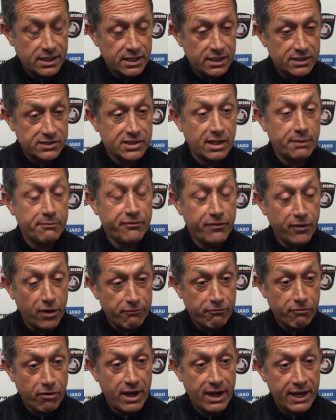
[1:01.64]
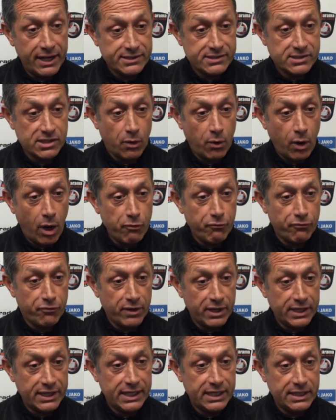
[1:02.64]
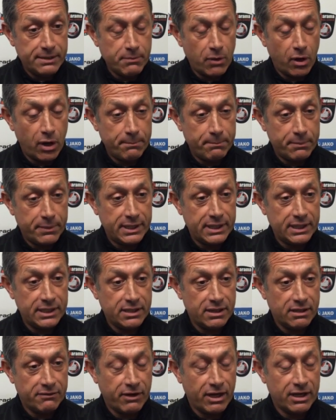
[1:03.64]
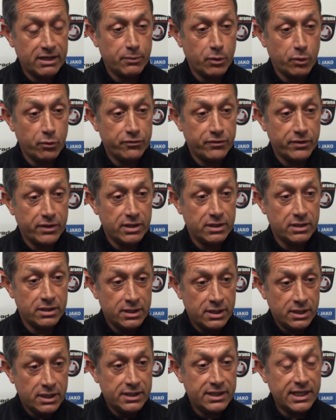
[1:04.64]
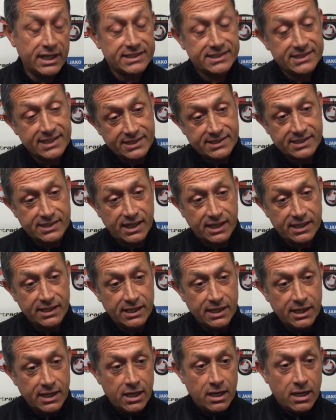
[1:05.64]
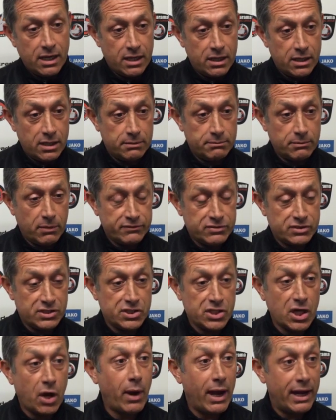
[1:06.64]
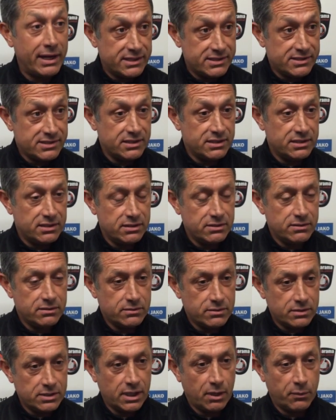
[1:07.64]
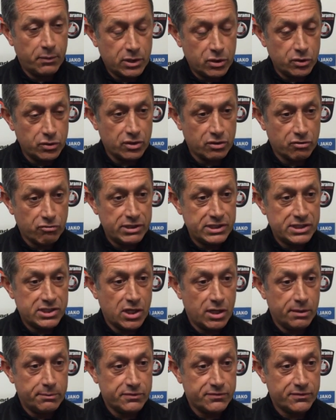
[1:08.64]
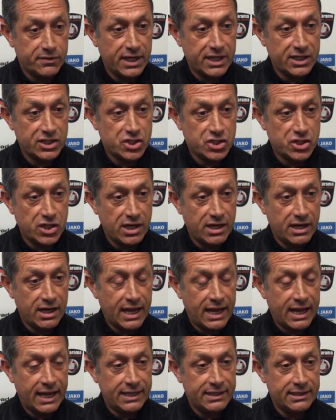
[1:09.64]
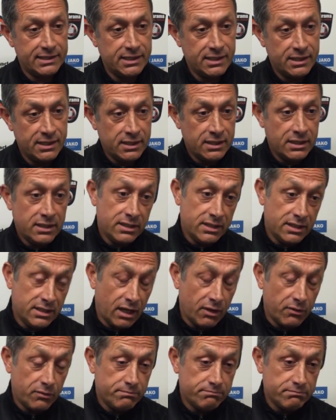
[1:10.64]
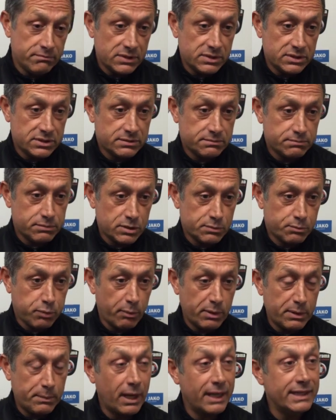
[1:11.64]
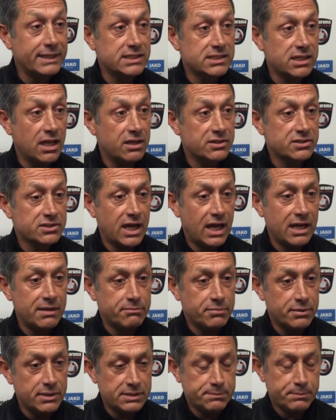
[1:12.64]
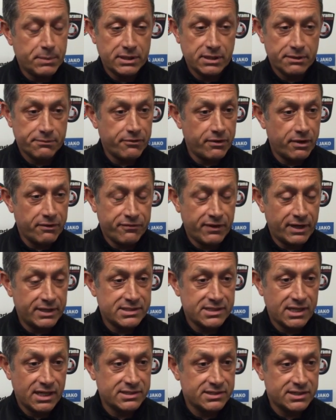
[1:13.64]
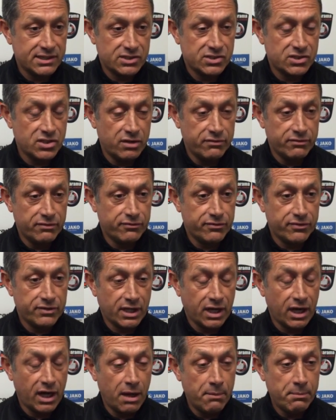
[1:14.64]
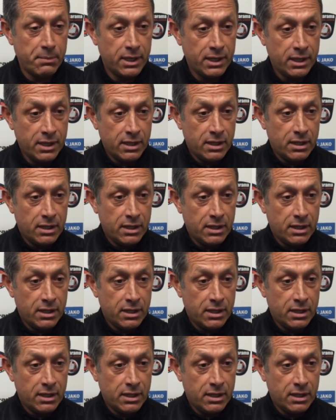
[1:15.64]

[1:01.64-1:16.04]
uh, a step further ahead, so hopefully he might be available for next Saturday. Um, obviously, Joe Anderson, you know, we couldn't agree terms for next year, and you know, has, has probably played his last game, but he's been a, a fantastic servant for the club.